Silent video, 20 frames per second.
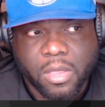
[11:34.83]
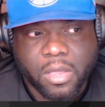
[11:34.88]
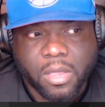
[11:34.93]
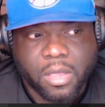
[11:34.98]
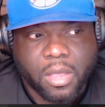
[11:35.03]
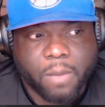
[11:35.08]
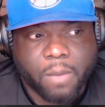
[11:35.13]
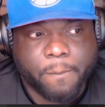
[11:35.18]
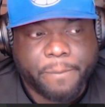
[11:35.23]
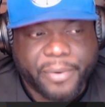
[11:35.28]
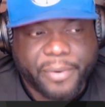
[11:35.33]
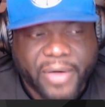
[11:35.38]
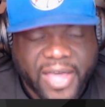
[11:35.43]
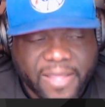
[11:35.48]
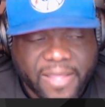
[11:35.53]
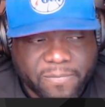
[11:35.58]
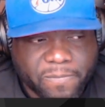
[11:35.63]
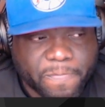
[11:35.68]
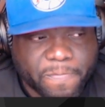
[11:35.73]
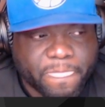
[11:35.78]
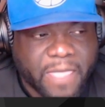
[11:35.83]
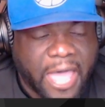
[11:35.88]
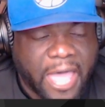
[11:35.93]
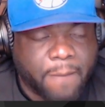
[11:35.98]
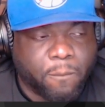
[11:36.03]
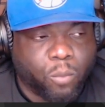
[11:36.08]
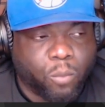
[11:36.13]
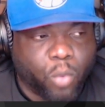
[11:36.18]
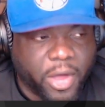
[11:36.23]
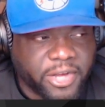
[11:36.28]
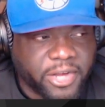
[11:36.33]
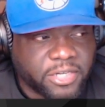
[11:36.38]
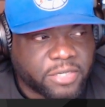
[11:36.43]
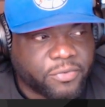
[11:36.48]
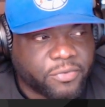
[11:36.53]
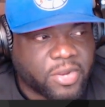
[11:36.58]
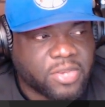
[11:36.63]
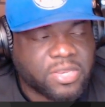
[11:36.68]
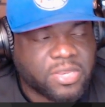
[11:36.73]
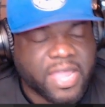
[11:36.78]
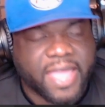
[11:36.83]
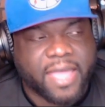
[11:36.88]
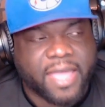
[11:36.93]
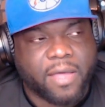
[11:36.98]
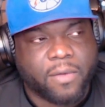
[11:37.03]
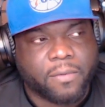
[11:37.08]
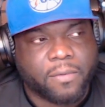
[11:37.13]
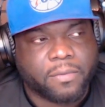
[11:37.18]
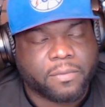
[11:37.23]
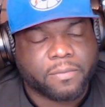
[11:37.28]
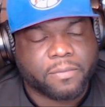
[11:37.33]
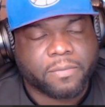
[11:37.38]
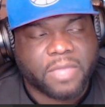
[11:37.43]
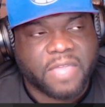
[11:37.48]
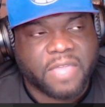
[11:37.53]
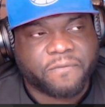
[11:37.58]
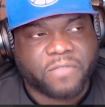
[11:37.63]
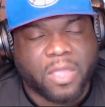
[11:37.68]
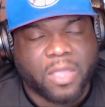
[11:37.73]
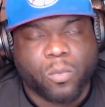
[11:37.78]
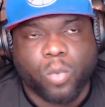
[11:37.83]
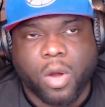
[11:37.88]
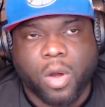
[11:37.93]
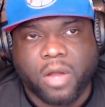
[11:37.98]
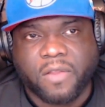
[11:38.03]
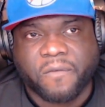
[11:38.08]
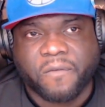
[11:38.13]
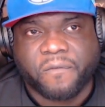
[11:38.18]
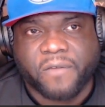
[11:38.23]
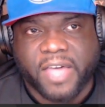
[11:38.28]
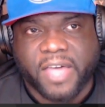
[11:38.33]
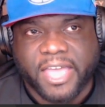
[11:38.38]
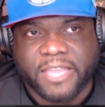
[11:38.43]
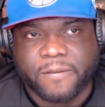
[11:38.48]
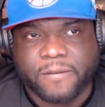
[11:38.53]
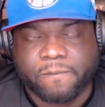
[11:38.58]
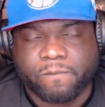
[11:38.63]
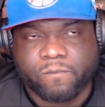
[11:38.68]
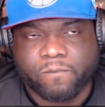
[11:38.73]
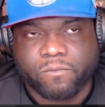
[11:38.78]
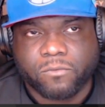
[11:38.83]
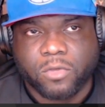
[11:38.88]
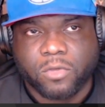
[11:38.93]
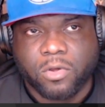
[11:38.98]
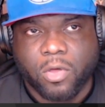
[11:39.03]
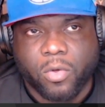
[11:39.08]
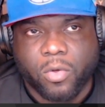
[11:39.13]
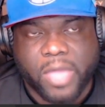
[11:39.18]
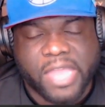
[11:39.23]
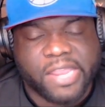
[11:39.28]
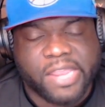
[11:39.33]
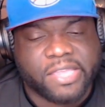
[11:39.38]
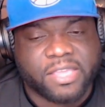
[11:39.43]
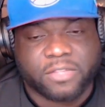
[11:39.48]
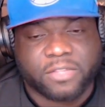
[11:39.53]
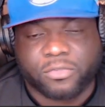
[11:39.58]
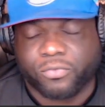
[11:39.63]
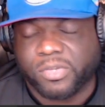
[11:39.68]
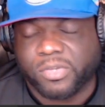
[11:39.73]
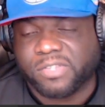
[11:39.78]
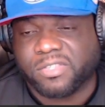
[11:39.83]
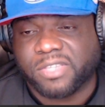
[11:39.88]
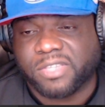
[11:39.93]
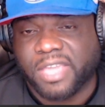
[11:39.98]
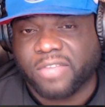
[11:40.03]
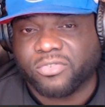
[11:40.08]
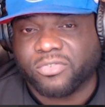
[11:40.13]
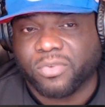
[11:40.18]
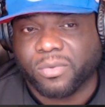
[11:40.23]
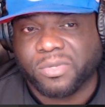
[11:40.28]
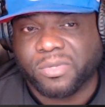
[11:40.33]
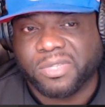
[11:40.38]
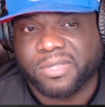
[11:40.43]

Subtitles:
But I'm wondering now, if they were to fight, and it gets rescheduled,